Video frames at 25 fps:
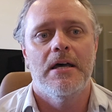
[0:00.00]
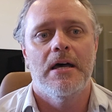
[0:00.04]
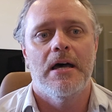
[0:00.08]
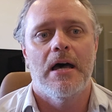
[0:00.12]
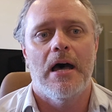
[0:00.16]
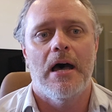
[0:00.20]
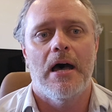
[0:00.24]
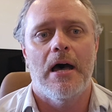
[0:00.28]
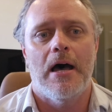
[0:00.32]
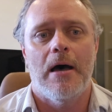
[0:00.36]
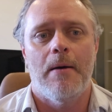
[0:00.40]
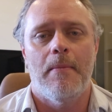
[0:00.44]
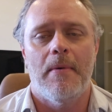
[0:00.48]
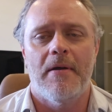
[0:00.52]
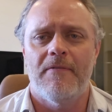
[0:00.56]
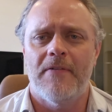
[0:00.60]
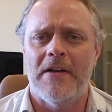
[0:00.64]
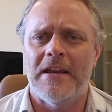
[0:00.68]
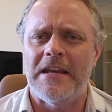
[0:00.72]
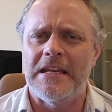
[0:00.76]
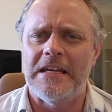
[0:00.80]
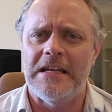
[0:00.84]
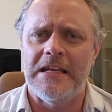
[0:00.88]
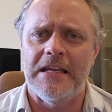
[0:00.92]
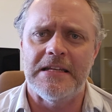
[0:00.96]
If I
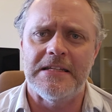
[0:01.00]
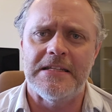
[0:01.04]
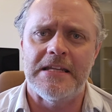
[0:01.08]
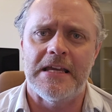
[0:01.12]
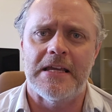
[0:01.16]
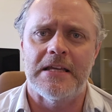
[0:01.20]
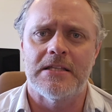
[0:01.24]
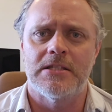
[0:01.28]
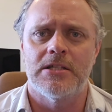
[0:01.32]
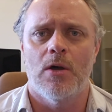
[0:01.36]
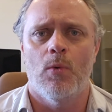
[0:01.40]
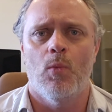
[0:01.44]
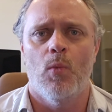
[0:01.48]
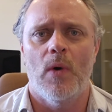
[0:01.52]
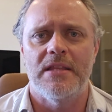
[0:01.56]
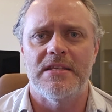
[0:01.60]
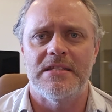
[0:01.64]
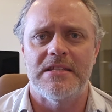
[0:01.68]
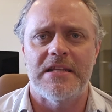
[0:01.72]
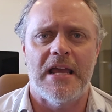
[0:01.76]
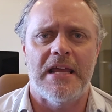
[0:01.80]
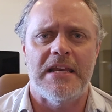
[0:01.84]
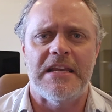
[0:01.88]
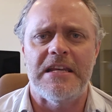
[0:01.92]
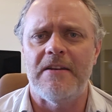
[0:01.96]
need to get tickets on
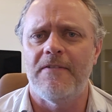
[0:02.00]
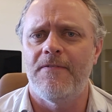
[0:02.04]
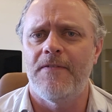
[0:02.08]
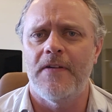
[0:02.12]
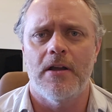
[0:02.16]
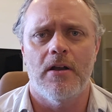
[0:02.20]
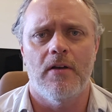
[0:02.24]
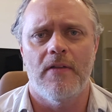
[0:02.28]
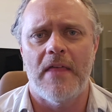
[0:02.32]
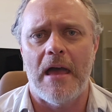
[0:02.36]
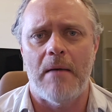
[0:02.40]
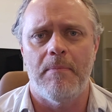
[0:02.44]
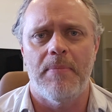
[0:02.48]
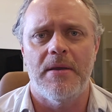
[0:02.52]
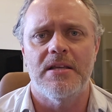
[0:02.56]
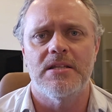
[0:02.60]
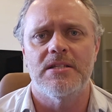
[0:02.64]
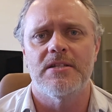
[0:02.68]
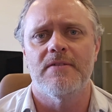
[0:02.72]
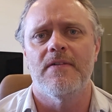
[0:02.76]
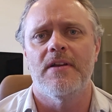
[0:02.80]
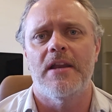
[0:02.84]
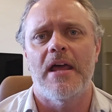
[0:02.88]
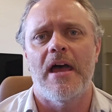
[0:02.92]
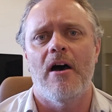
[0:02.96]
Wednesday, I need to figure that
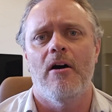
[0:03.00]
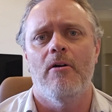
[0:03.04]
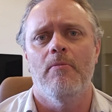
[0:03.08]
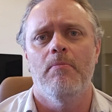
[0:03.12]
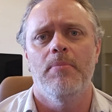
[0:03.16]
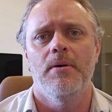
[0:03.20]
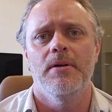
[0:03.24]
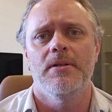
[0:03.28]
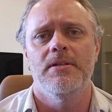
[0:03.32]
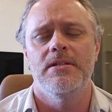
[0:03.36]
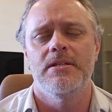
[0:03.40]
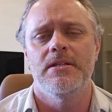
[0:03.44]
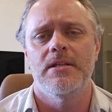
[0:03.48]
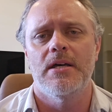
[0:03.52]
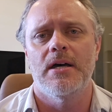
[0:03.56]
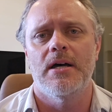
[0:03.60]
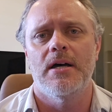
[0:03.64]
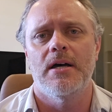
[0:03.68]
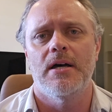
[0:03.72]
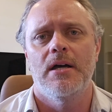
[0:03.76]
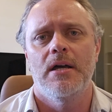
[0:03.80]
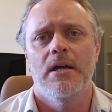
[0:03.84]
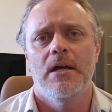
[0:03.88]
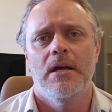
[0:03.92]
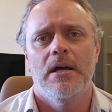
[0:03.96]
piece of it out. But
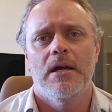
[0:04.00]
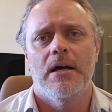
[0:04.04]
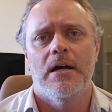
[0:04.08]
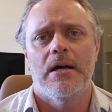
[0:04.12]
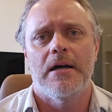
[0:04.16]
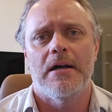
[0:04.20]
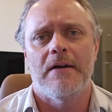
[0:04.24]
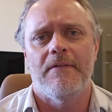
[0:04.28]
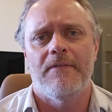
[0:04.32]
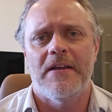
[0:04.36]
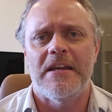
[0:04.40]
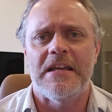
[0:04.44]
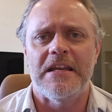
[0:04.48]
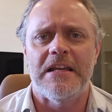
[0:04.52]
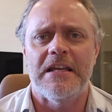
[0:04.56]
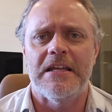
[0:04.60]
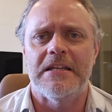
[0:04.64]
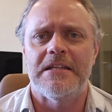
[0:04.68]
if I need to get